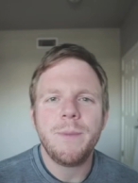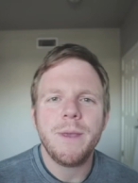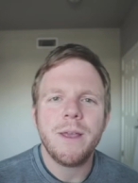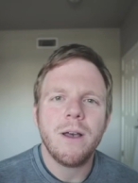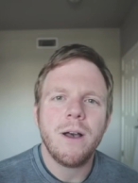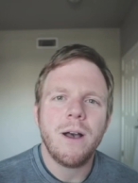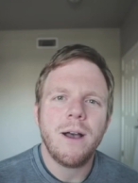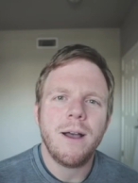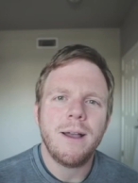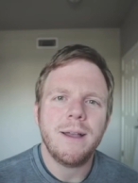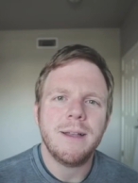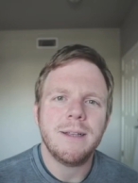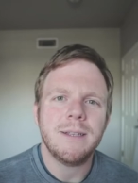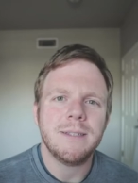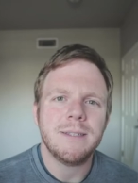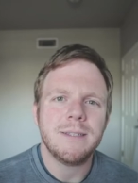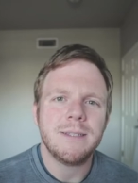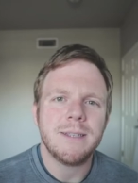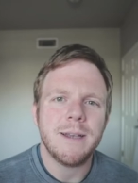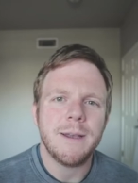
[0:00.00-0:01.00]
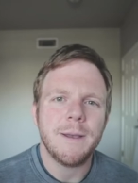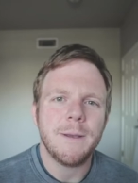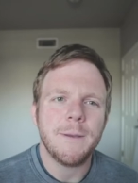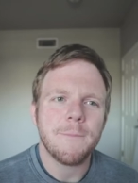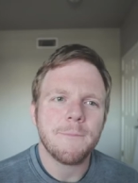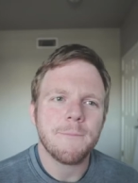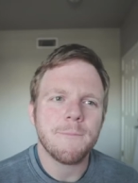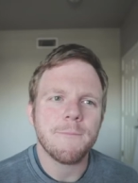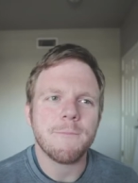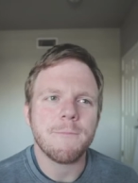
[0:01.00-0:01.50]
because
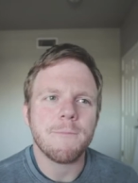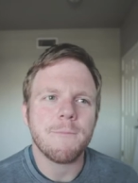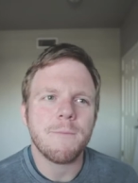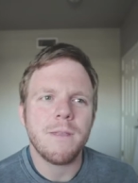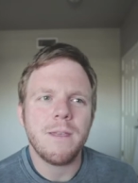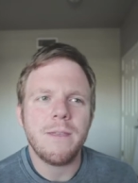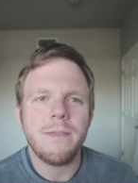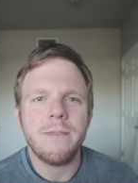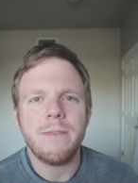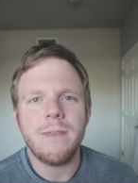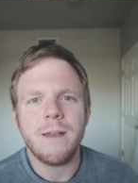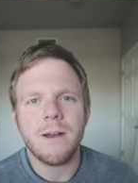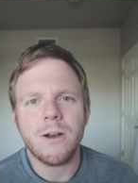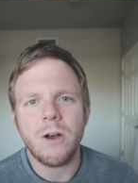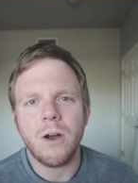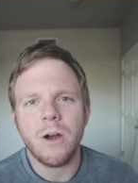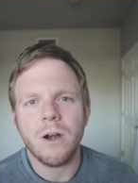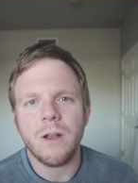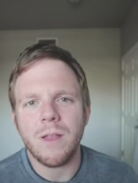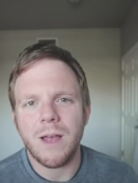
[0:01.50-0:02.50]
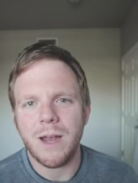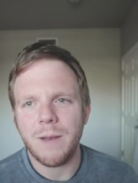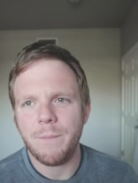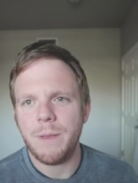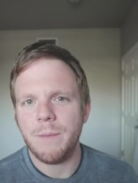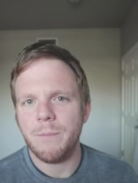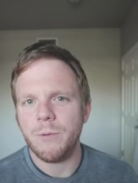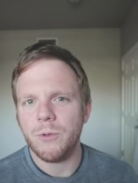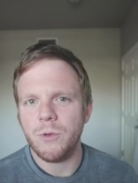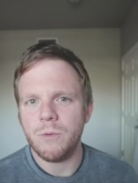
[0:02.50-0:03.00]
there are a lot of
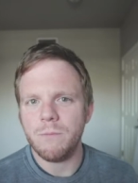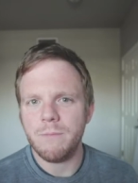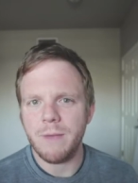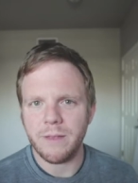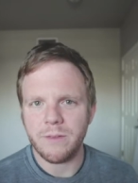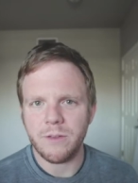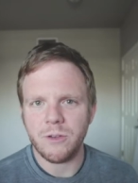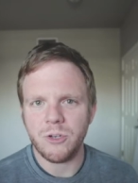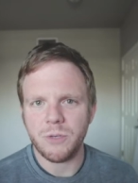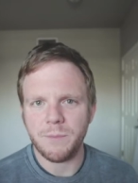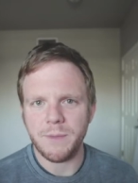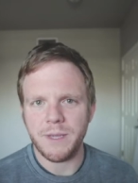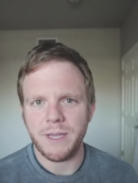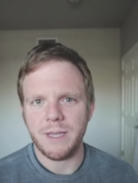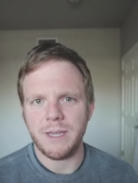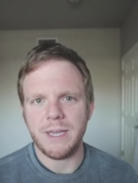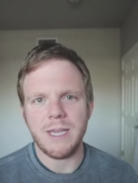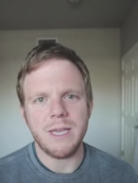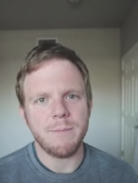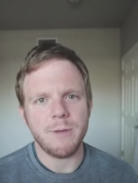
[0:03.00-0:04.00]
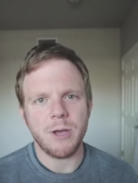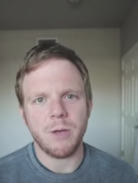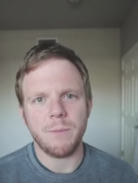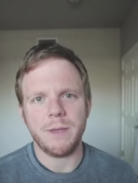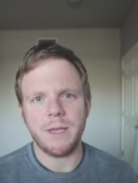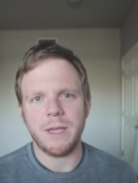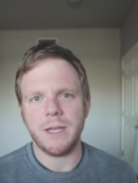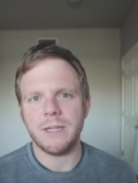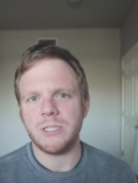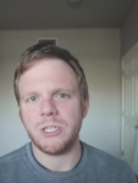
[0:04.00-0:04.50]
people who message me, email
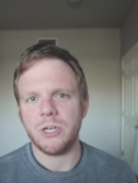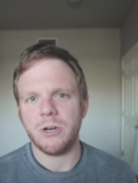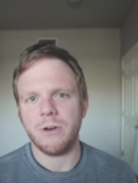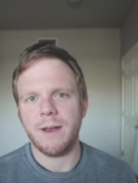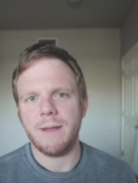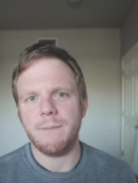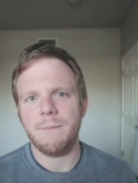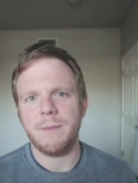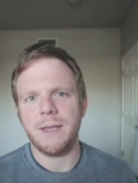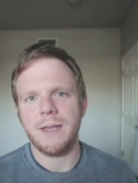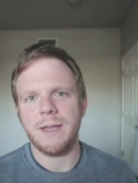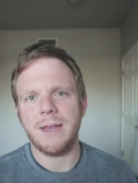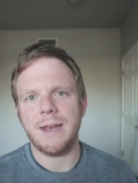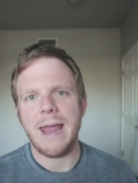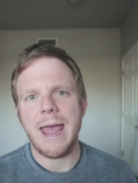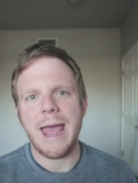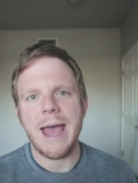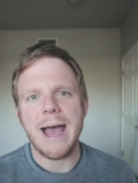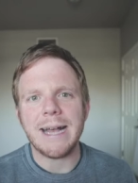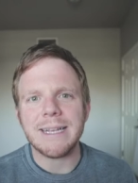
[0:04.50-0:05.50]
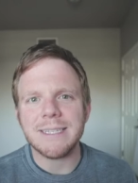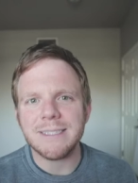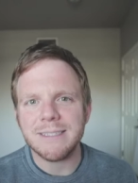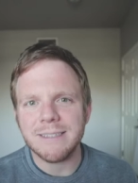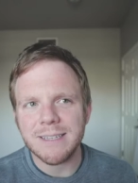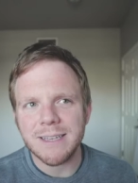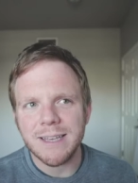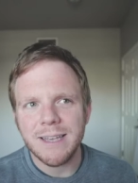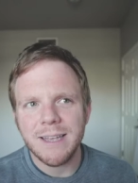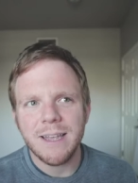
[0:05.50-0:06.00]
me, Instagram me, and
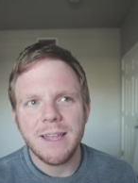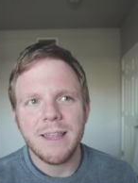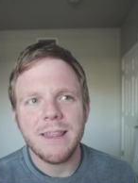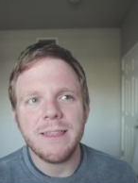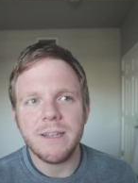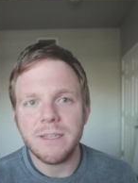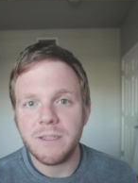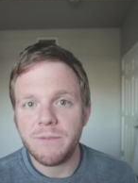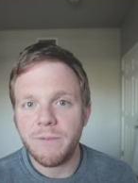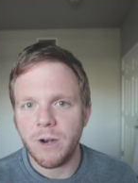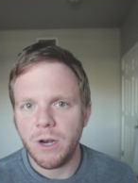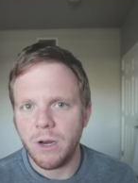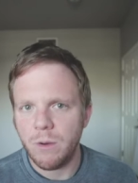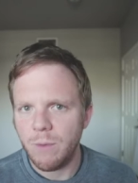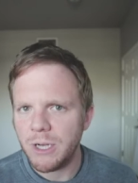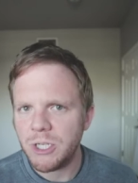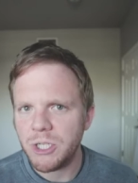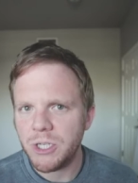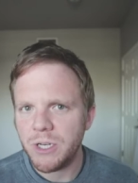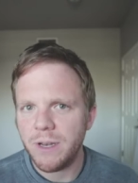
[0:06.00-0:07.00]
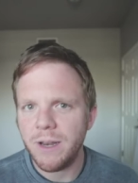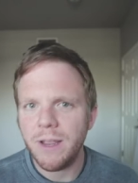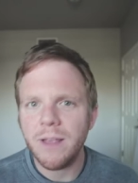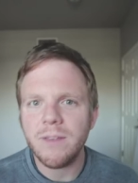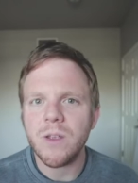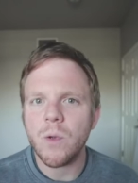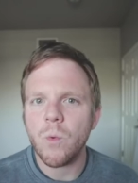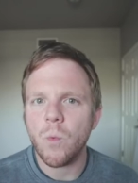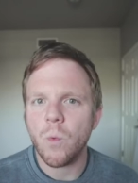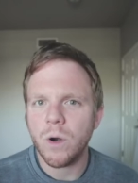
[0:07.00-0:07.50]
ask this very question
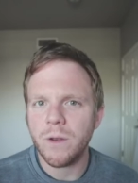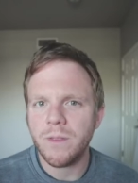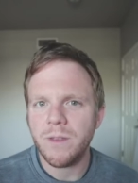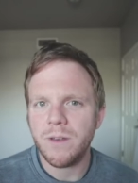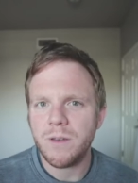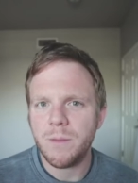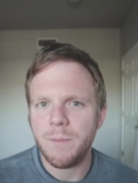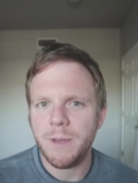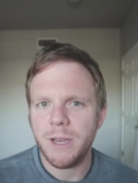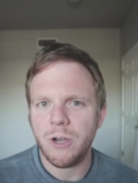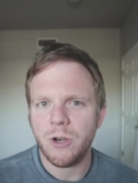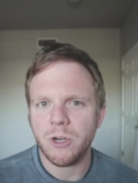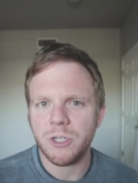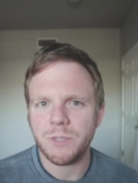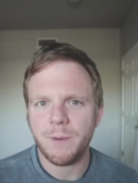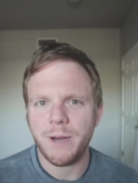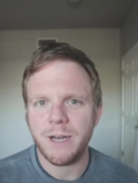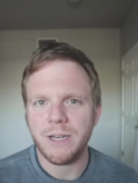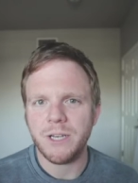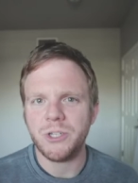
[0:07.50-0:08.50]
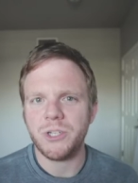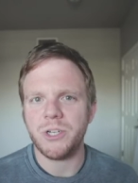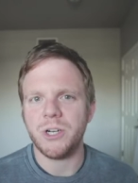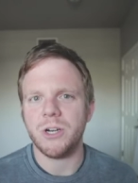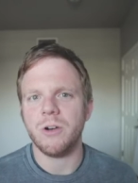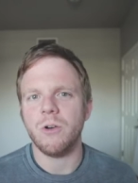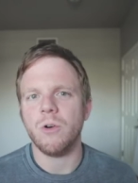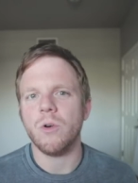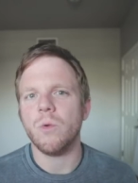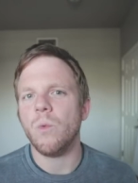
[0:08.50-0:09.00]
Is it worth it to be a nurse
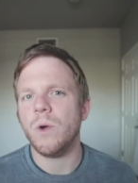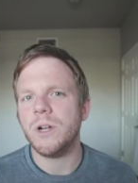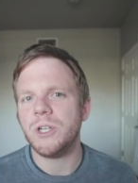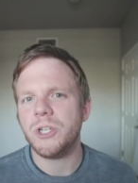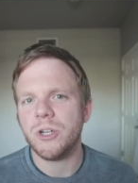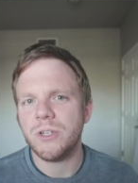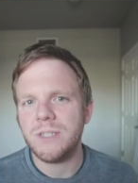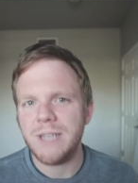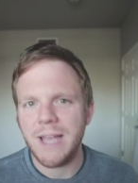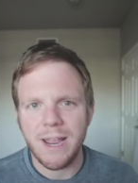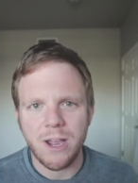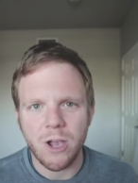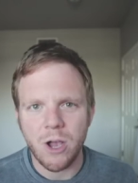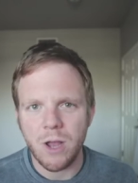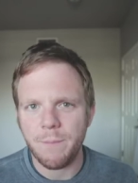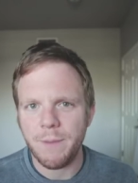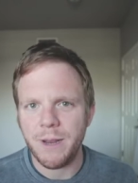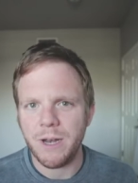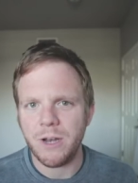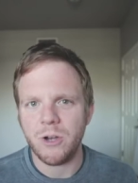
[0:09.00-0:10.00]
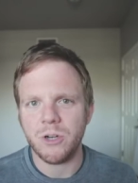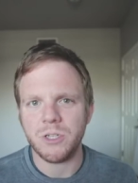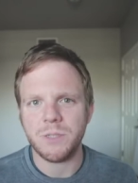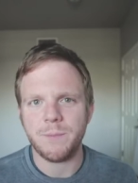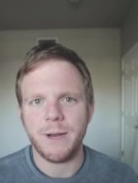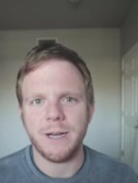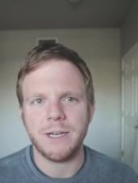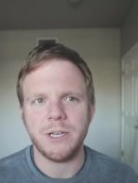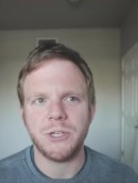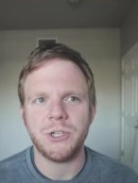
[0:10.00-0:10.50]
practitioner? Or what's your take on being a nurse
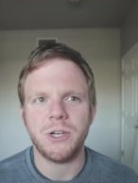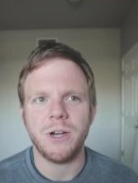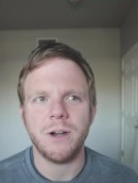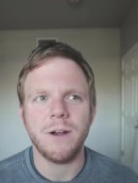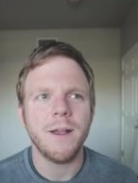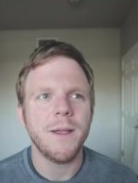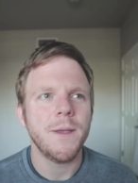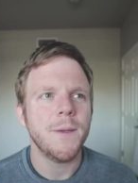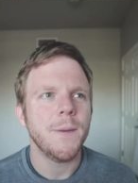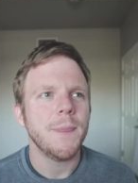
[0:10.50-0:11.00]
practitioner?